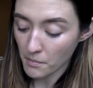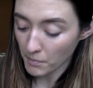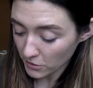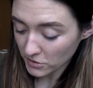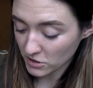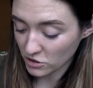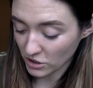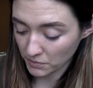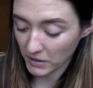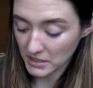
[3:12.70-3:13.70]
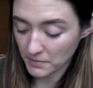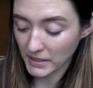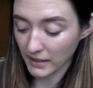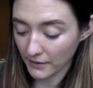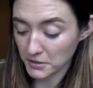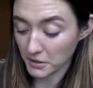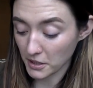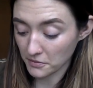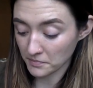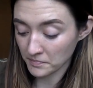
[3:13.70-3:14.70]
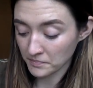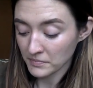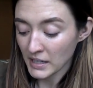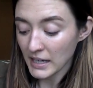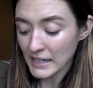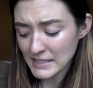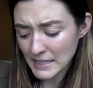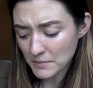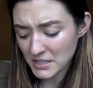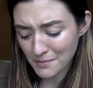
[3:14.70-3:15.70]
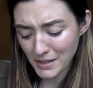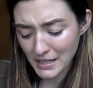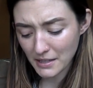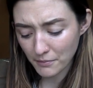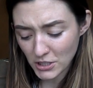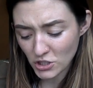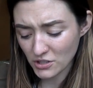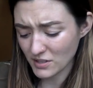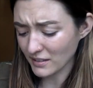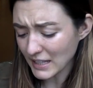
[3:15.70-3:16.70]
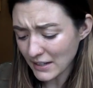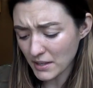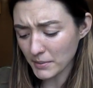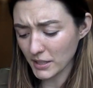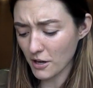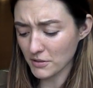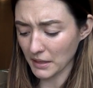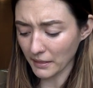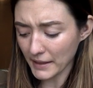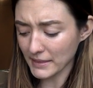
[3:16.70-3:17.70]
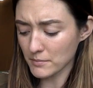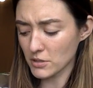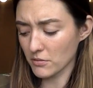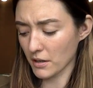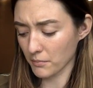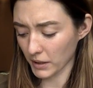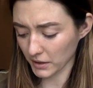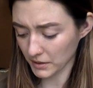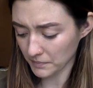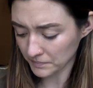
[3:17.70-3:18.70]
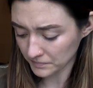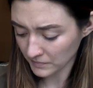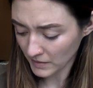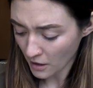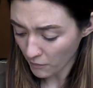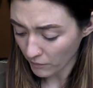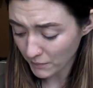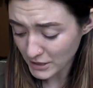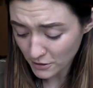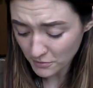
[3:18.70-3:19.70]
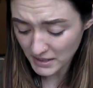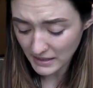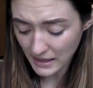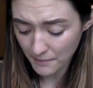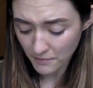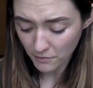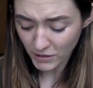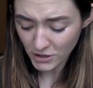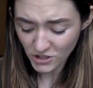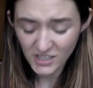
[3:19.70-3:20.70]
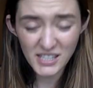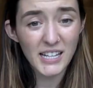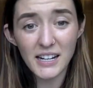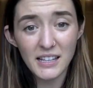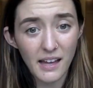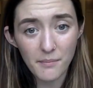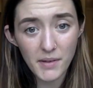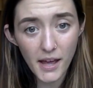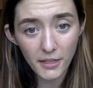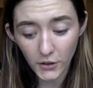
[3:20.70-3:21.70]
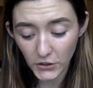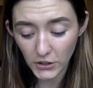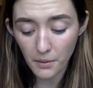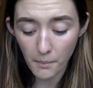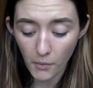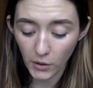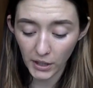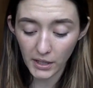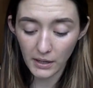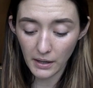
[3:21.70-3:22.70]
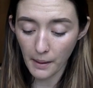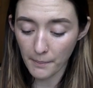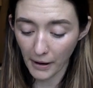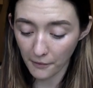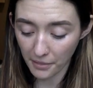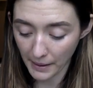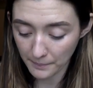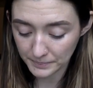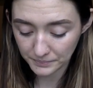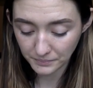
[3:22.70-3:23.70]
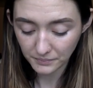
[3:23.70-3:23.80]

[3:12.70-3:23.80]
Most just want to be left alone. It seems to me that we should just leave them alone and let them do their work. When we do see them, we should just study them and learn more about them.